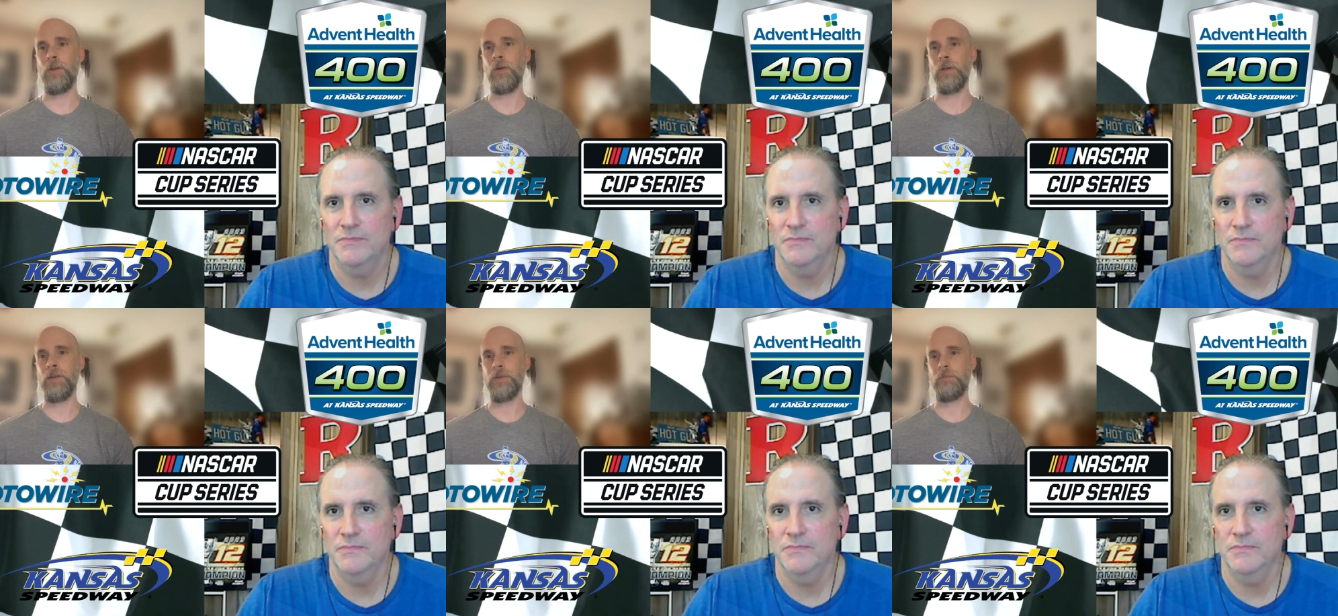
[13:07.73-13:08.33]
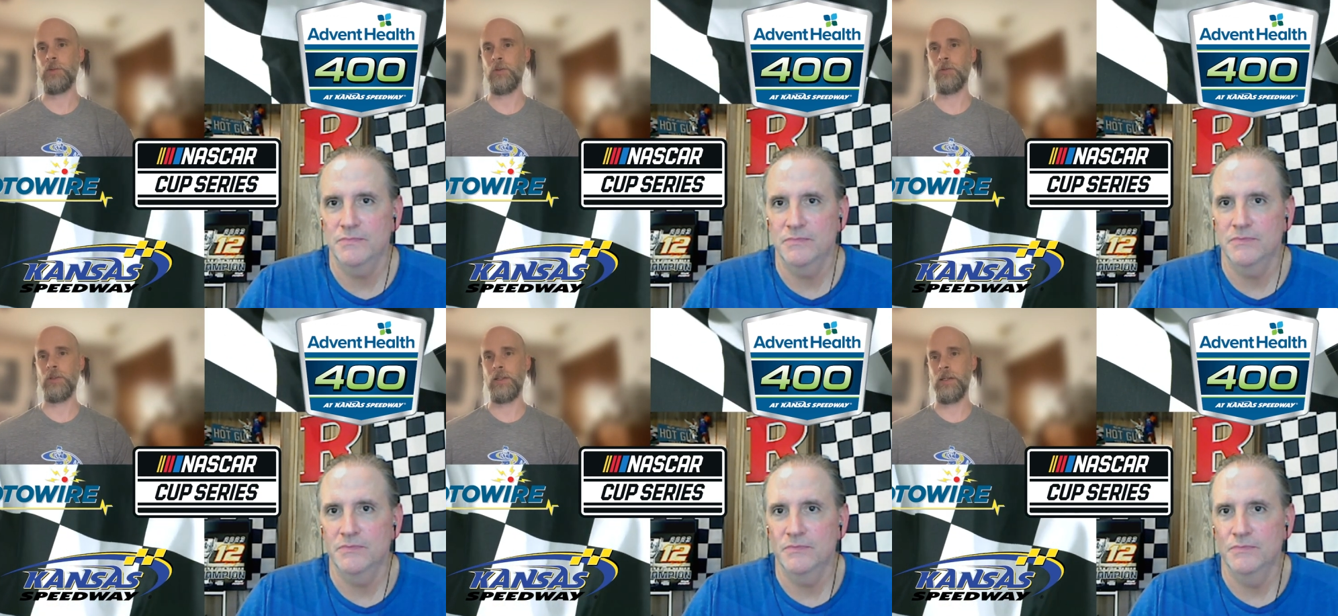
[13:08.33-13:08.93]
Speaker 1: Though he's
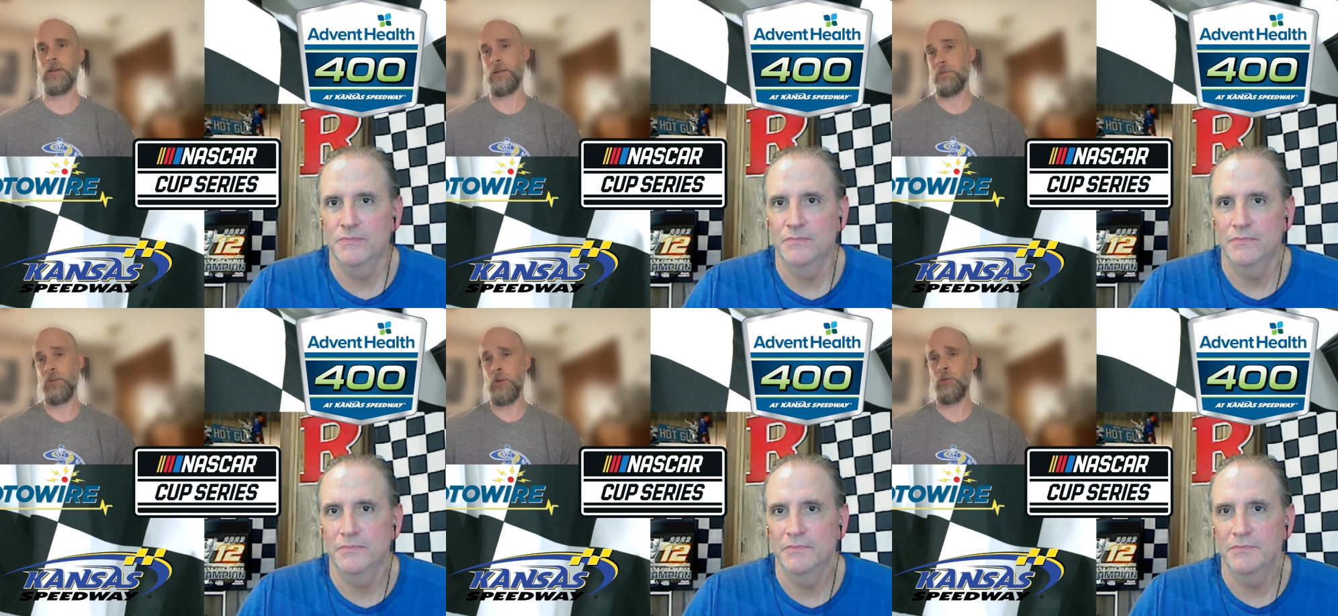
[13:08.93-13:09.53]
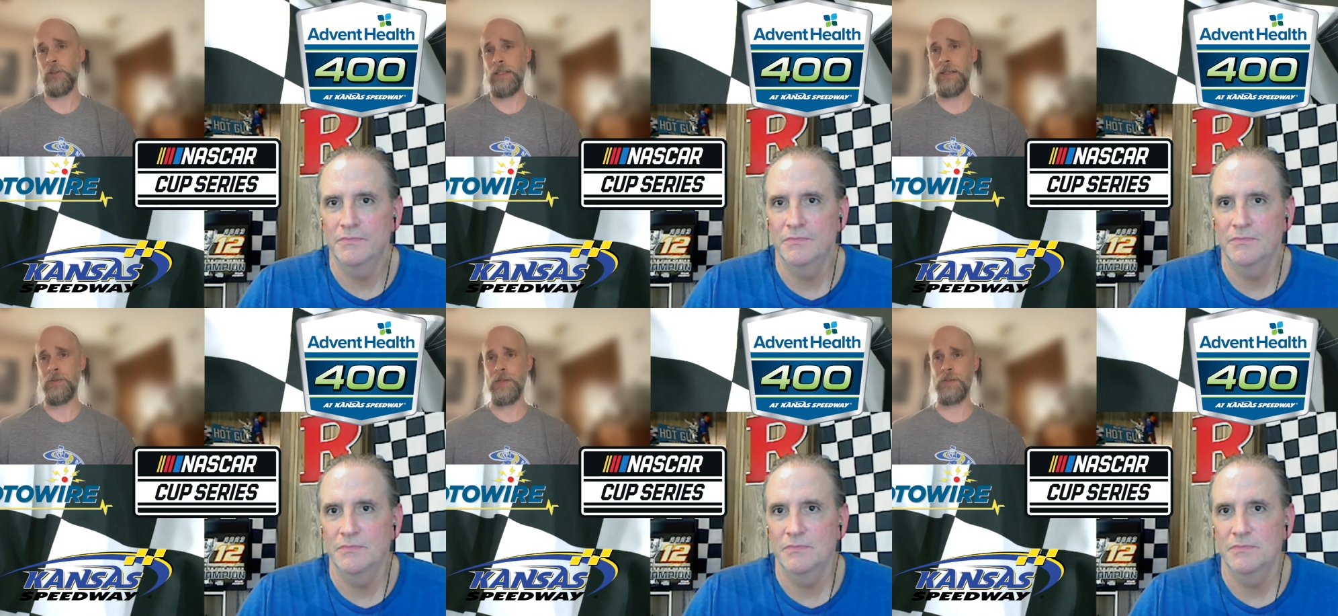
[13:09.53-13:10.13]
generally generally
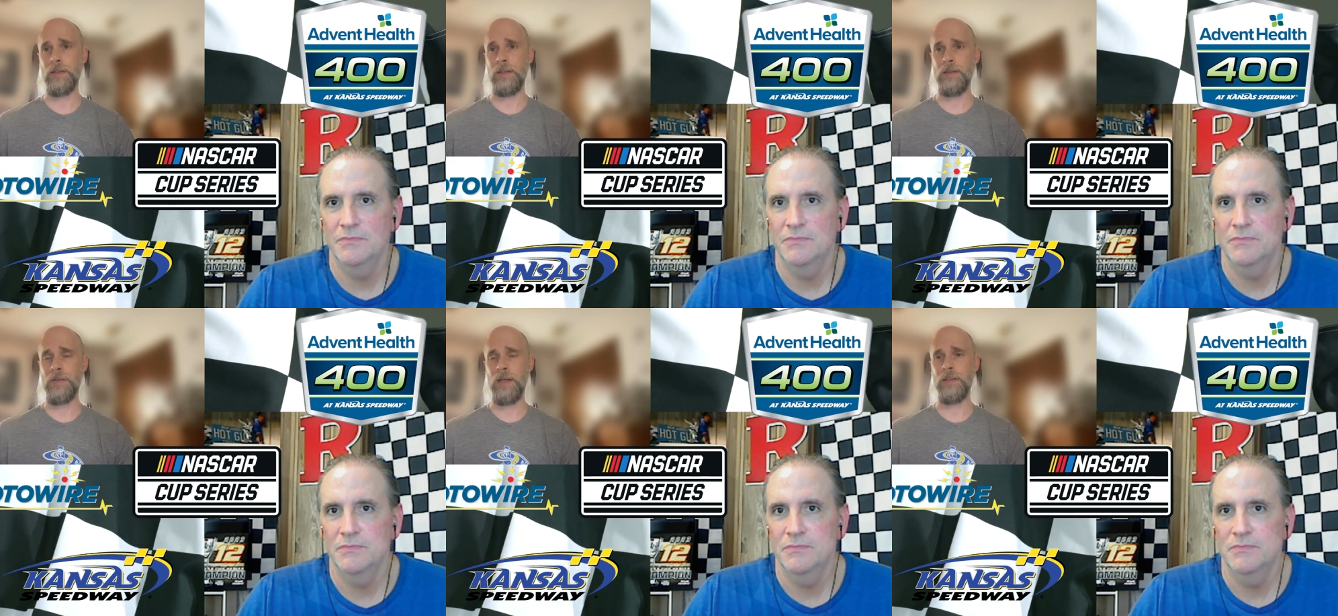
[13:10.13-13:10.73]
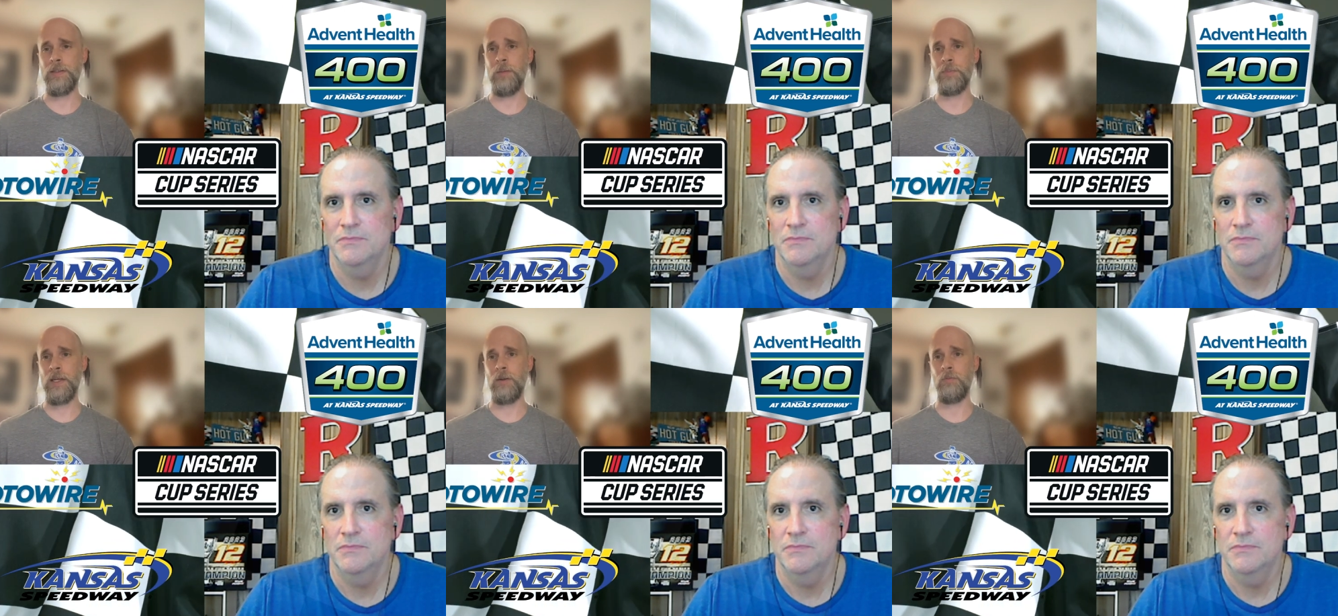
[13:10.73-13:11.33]
consistently inside the top
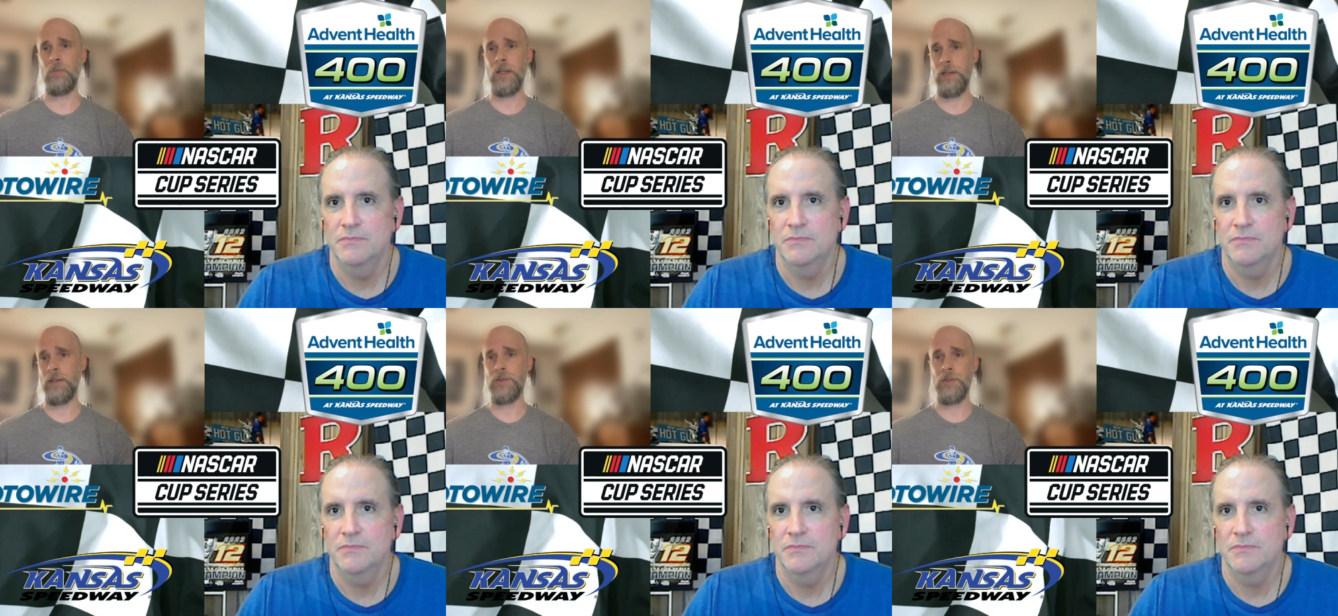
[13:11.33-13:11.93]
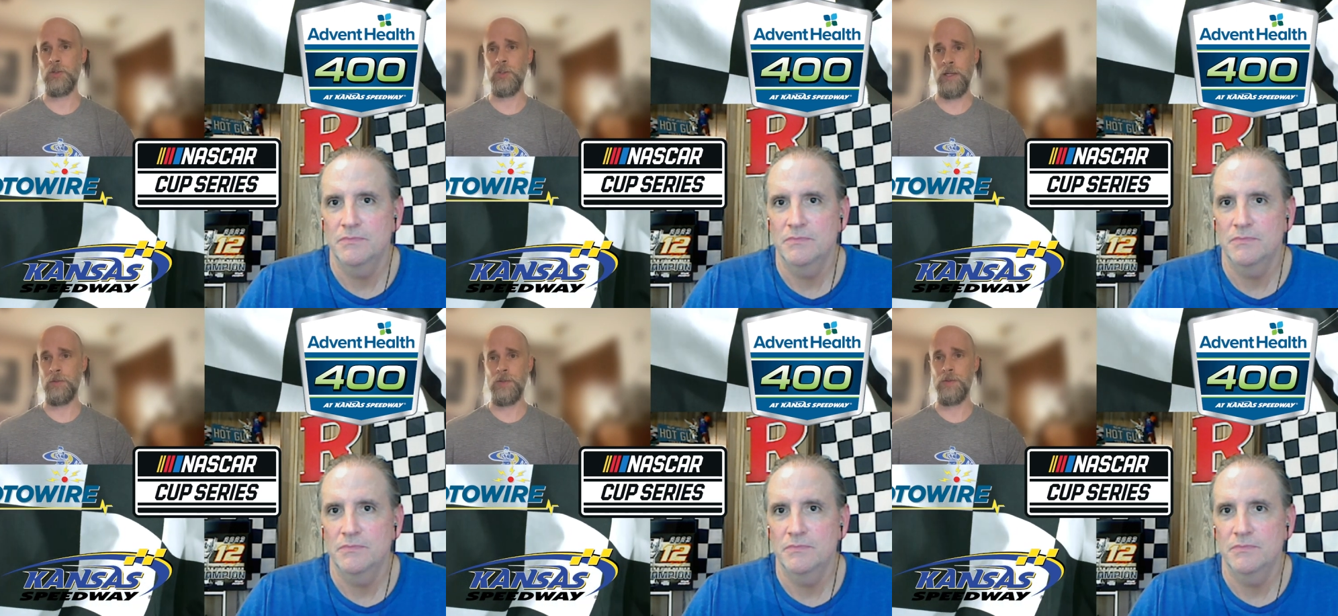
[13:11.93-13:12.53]
ten, and he gets his
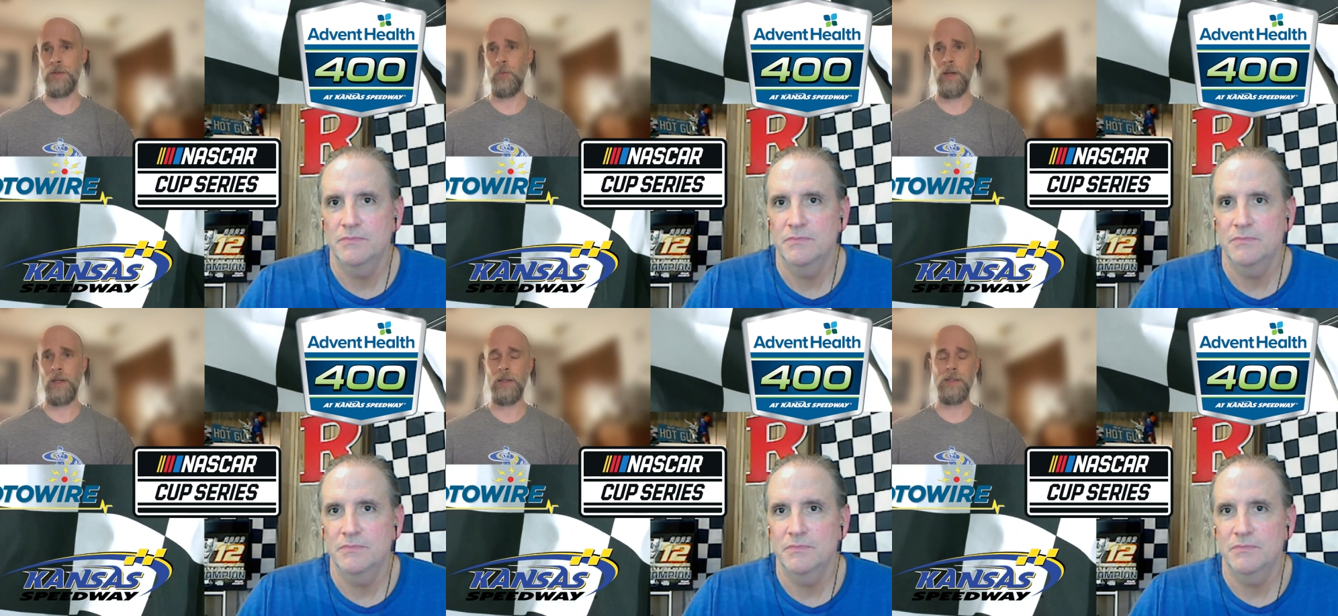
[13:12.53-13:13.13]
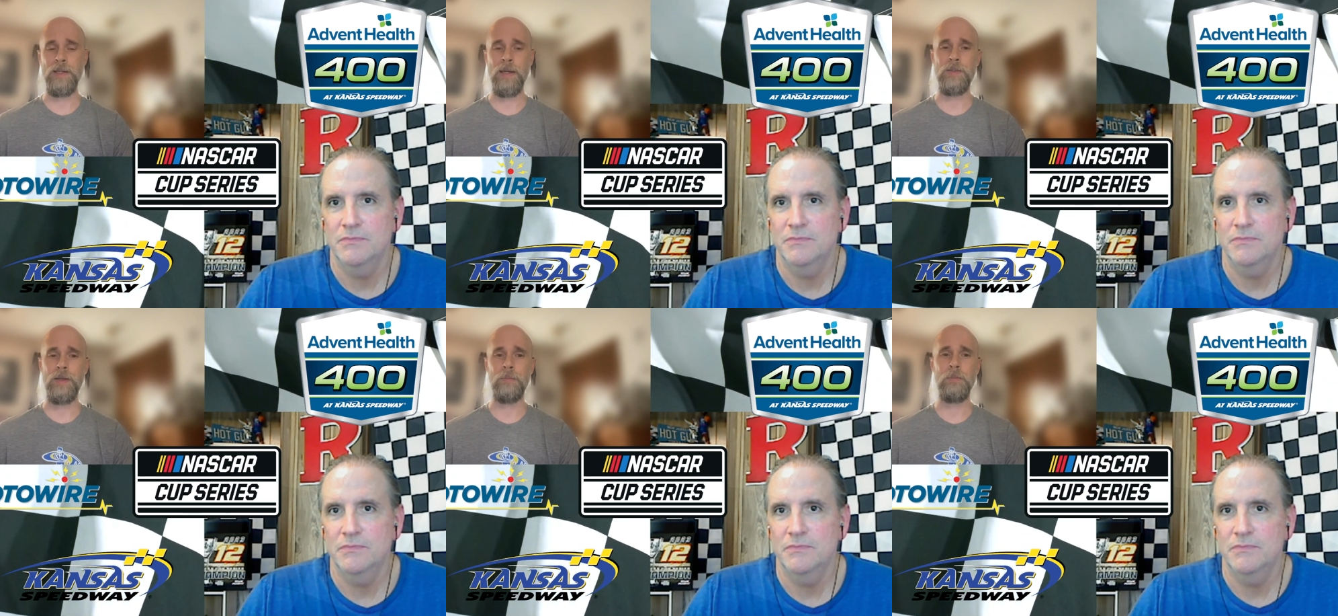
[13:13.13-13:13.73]
chances at winning, and he takes
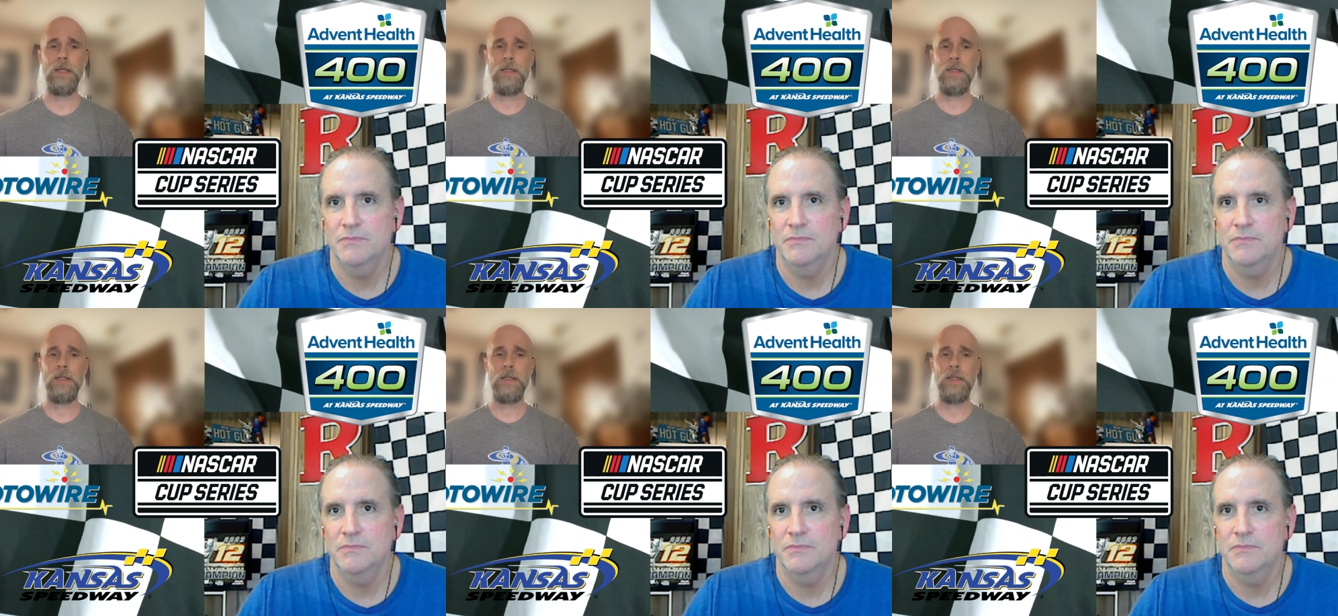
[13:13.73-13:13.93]
them.